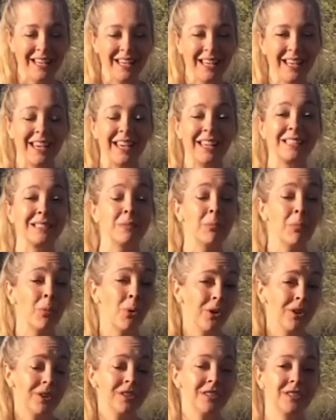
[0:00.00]
It's
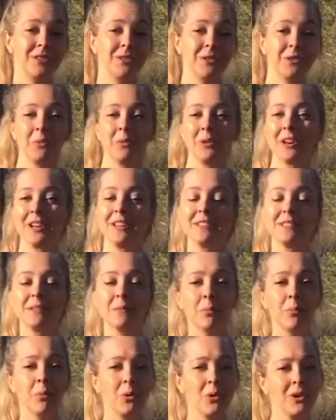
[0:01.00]
important to do the work. It's
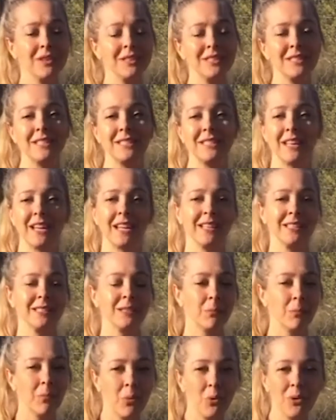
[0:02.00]
important to dig. It's
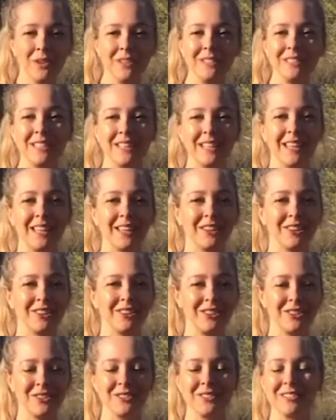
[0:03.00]
important to heal.
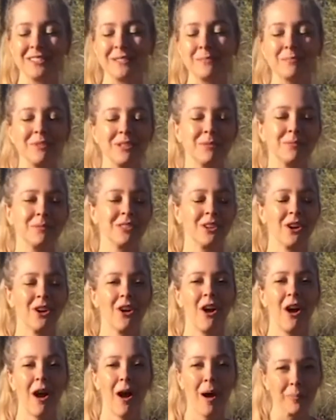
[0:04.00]
Your symptoms are
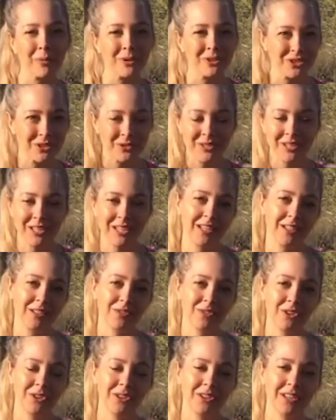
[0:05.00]
opportunities for
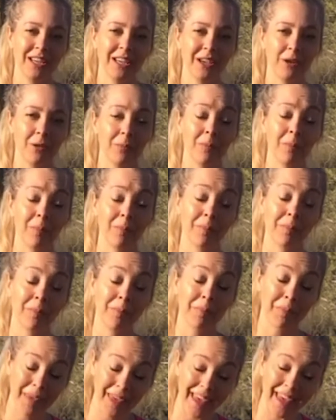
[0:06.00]
you to heal.
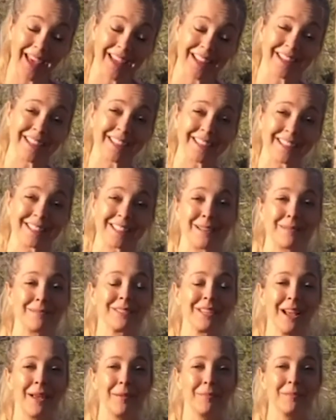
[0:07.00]
And at the same
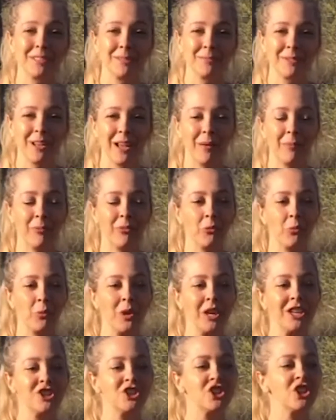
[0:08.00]
time, sometimes we
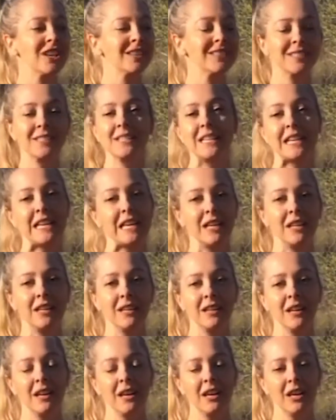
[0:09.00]
just need
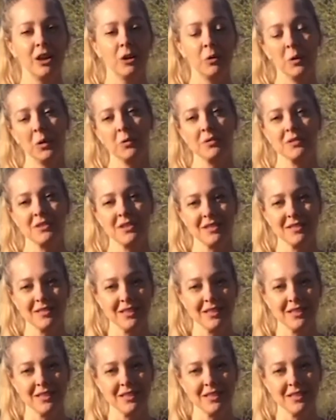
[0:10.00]
quick results.